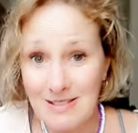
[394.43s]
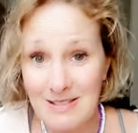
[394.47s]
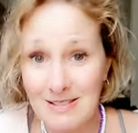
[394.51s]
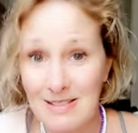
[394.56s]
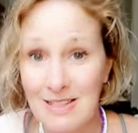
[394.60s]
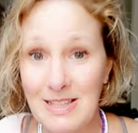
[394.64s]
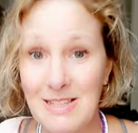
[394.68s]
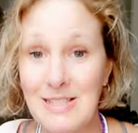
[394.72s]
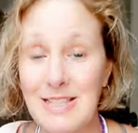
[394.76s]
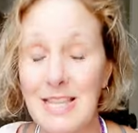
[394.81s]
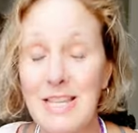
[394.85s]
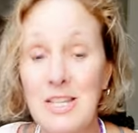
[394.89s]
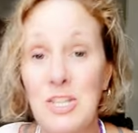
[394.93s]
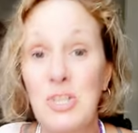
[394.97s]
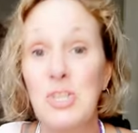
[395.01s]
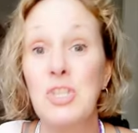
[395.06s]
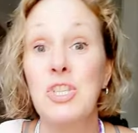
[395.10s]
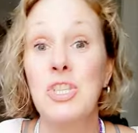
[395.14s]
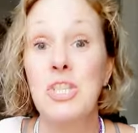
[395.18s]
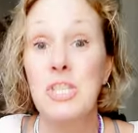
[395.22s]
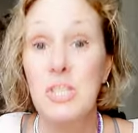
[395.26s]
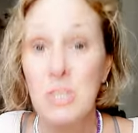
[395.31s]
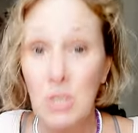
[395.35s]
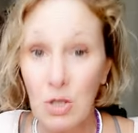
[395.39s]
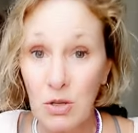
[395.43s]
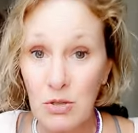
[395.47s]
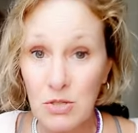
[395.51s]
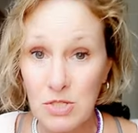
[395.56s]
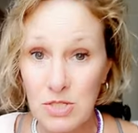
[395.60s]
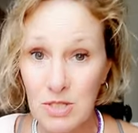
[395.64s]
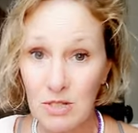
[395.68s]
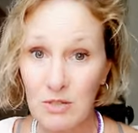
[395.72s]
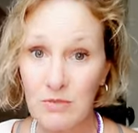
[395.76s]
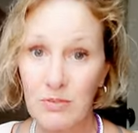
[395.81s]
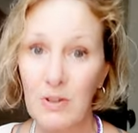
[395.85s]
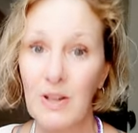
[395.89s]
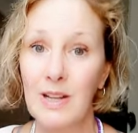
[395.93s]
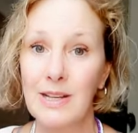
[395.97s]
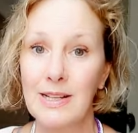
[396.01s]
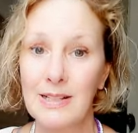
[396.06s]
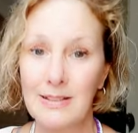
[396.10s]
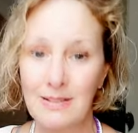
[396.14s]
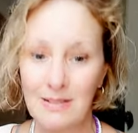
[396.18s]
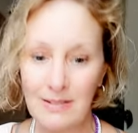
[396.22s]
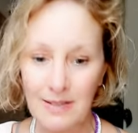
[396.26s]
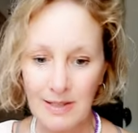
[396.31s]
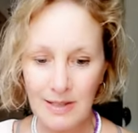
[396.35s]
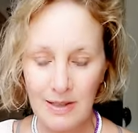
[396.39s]
It's just so, so
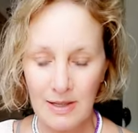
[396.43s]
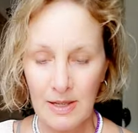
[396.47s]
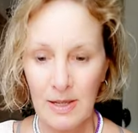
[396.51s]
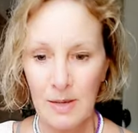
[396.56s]
vital.